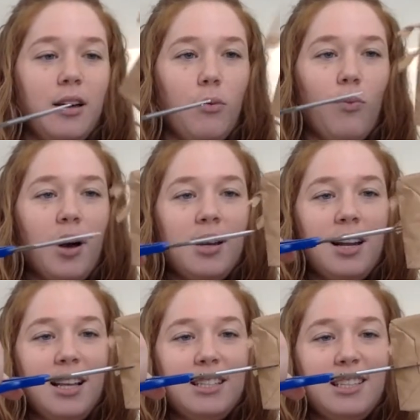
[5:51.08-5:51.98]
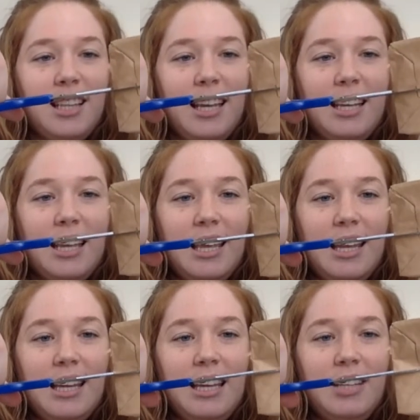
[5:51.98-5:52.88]
one slit
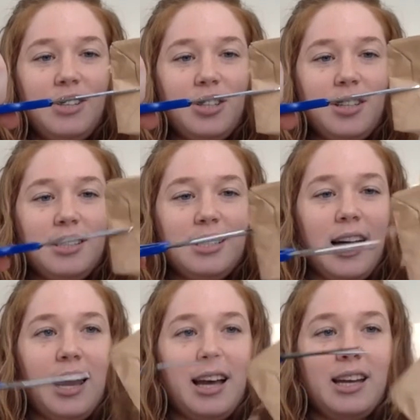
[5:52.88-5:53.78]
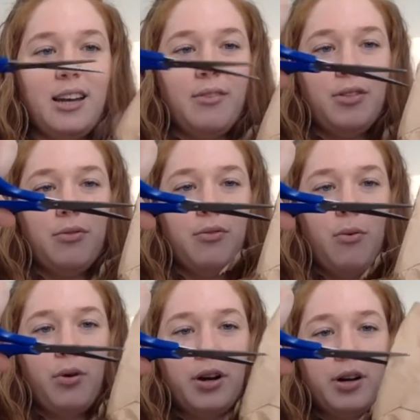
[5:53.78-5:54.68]
in each side of the
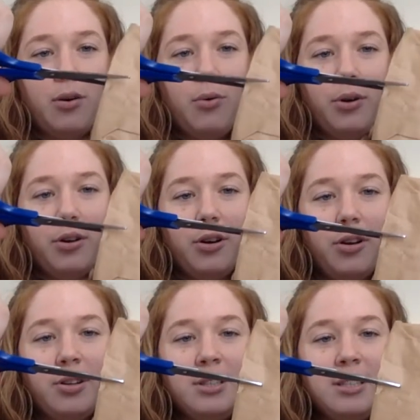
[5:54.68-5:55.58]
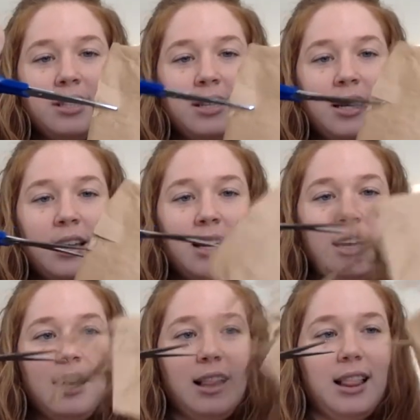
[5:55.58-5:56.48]
four corners,
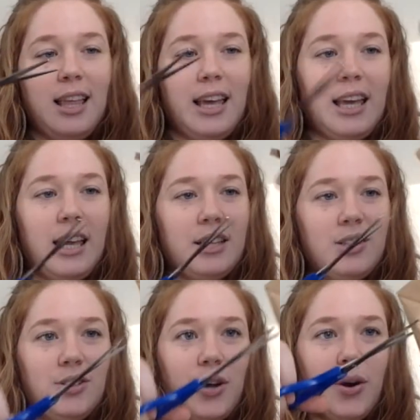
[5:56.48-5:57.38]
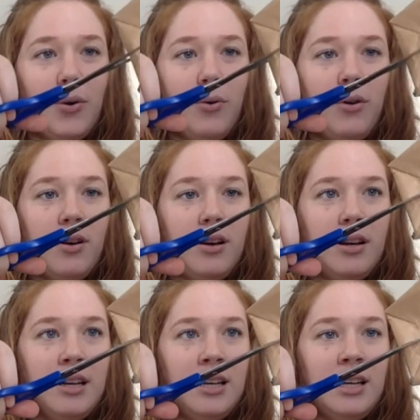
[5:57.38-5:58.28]
like so.
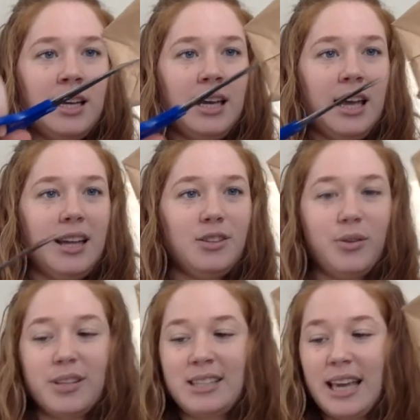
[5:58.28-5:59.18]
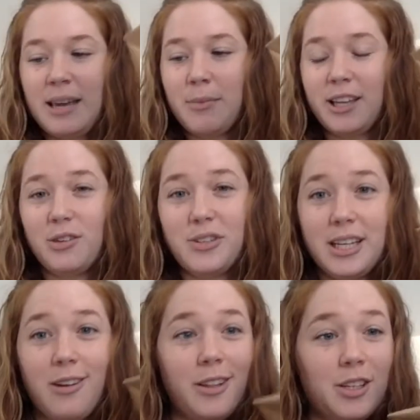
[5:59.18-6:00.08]
And do the same like you
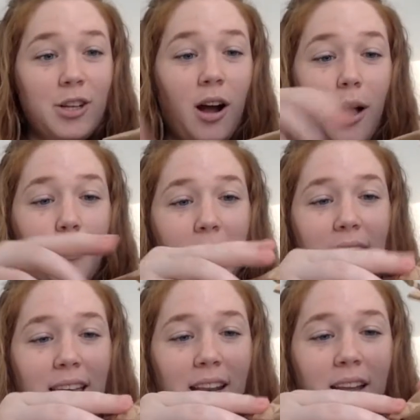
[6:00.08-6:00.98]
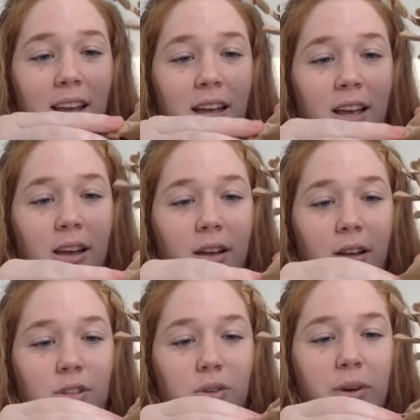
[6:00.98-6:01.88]
did on the top and
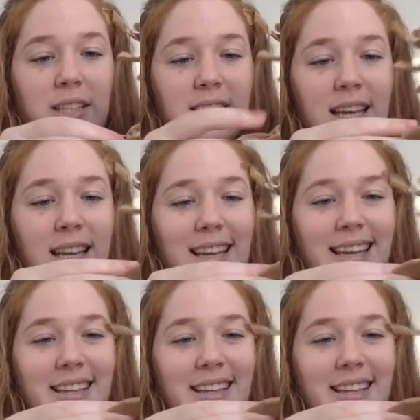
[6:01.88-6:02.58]
twist it